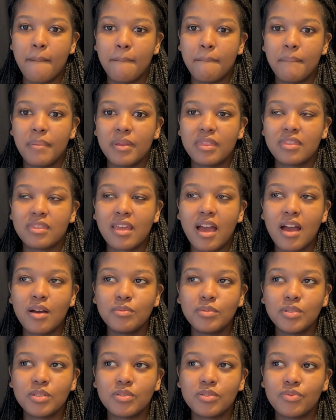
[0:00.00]
But that
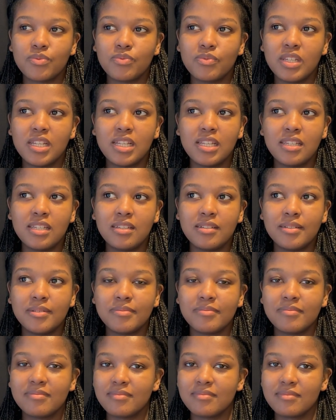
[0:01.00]
was really
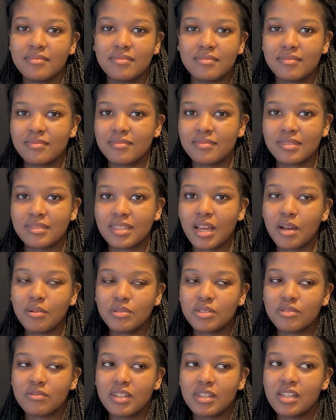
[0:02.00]

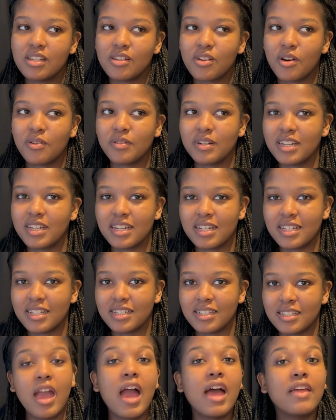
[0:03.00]
not what it
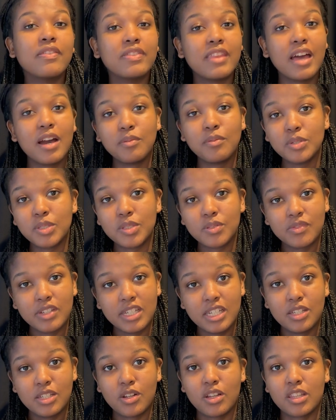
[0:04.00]
is. And that was
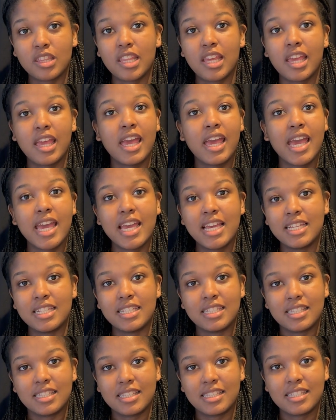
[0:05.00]
really not the
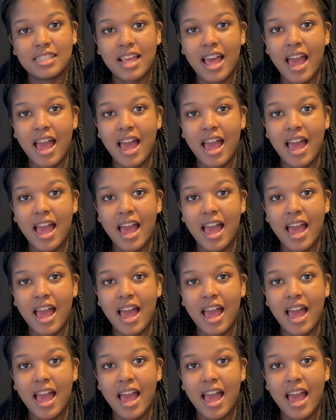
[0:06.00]
case.